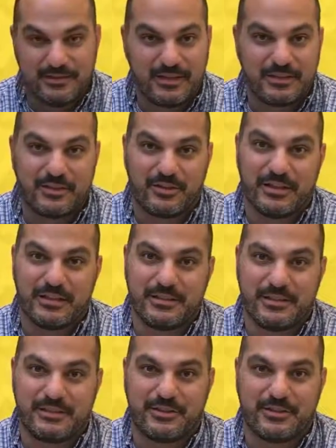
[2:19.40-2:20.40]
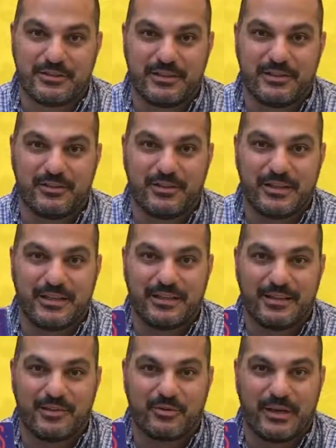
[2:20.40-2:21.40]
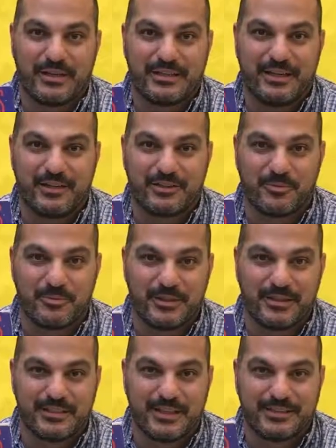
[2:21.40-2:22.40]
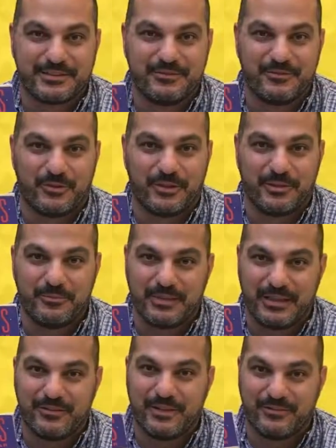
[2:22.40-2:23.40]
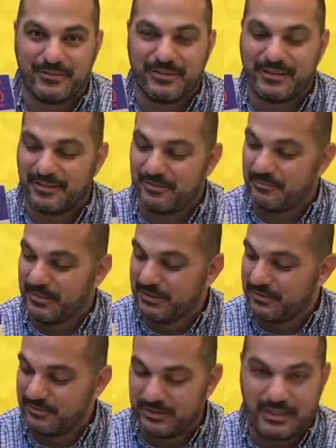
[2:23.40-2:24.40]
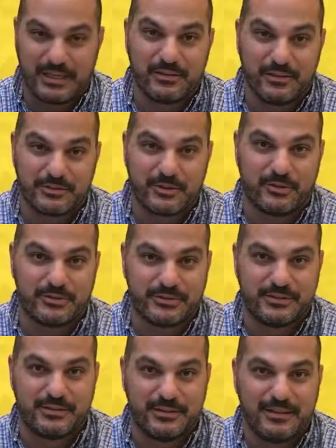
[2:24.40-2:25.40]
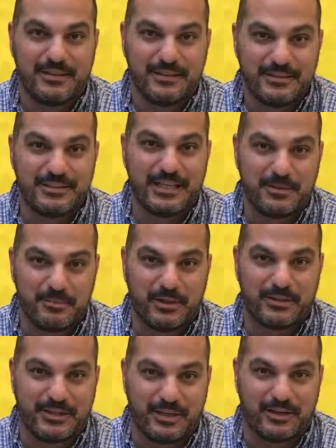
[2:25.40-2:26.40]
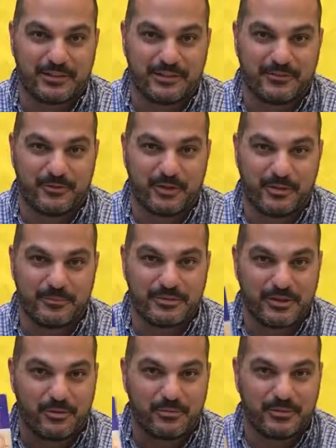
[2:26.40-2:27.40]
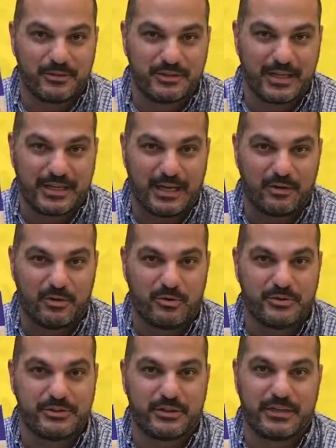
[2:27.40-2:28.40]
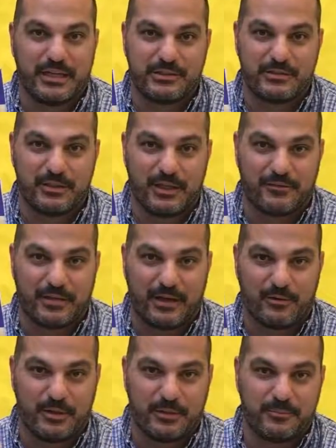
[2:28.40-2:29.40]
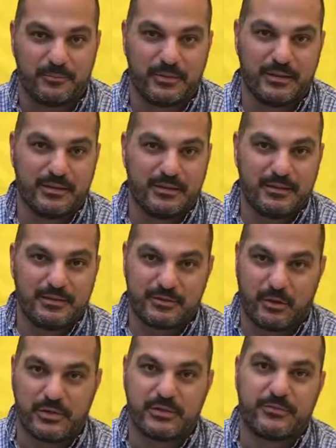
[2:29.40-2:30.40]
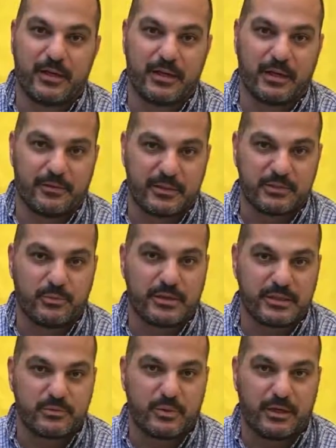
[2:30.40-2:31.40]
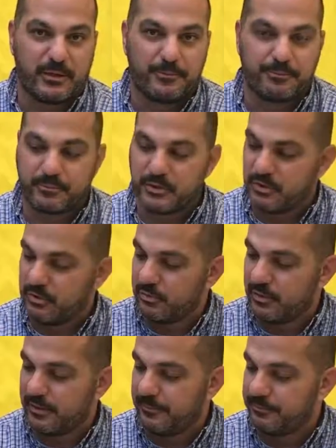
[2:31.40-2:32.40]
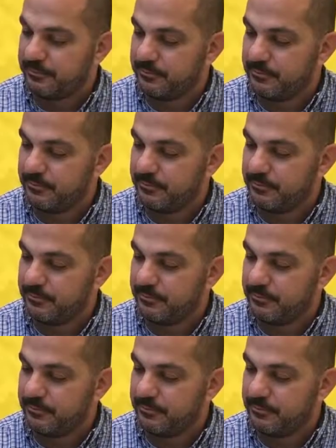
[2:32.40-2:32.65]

it turns into a great character building lesson for him. Even digging those holes did build character for him. So check out Holes. Your kids will love that one. It's always fun on this one as well to